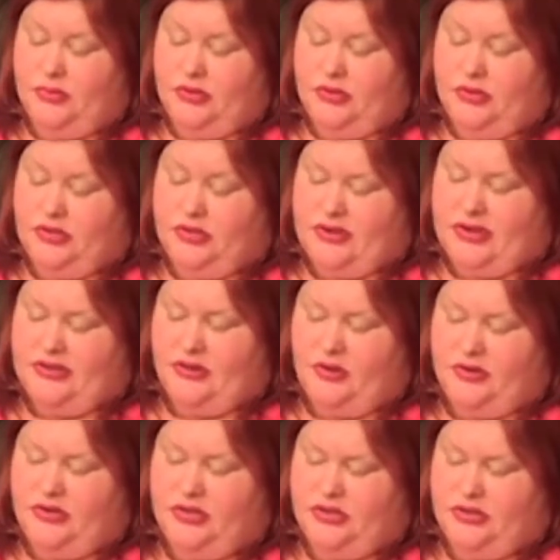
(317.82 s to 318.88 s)
She drank the
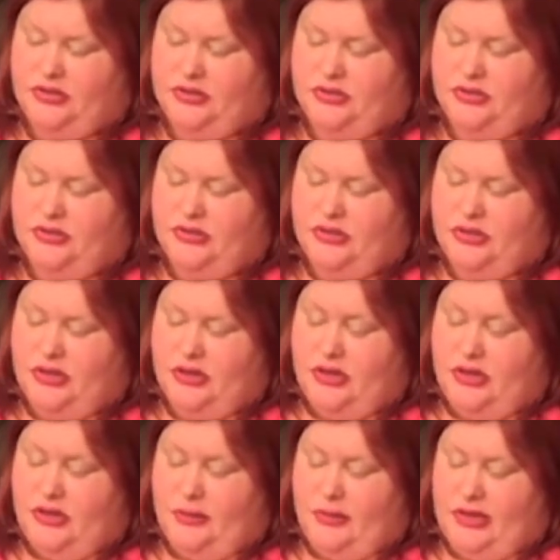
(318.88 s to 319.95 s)
orange juice,
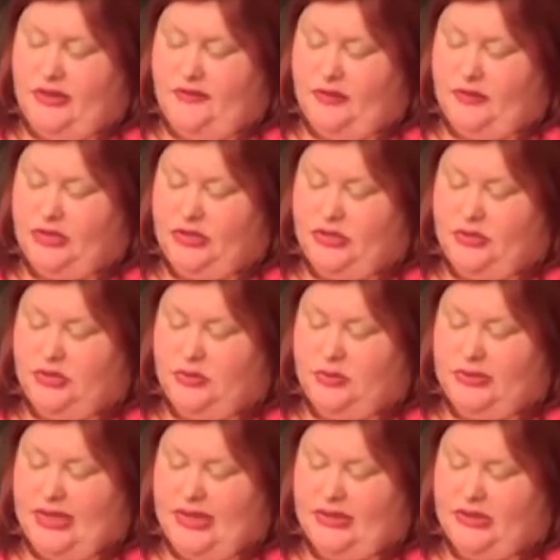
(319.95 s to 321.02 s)
but even though she knew she would
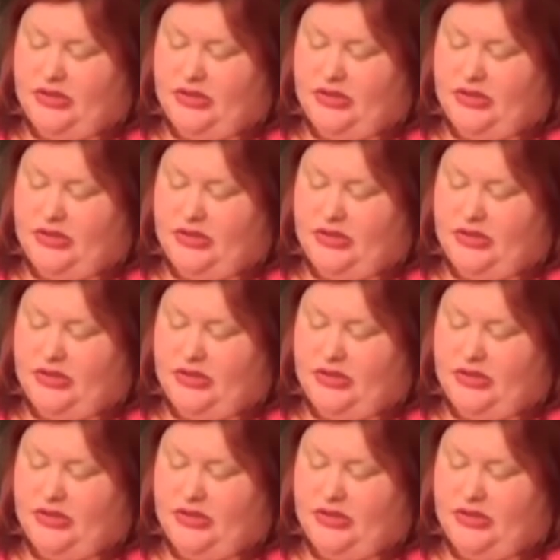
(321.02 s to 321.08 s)
like it,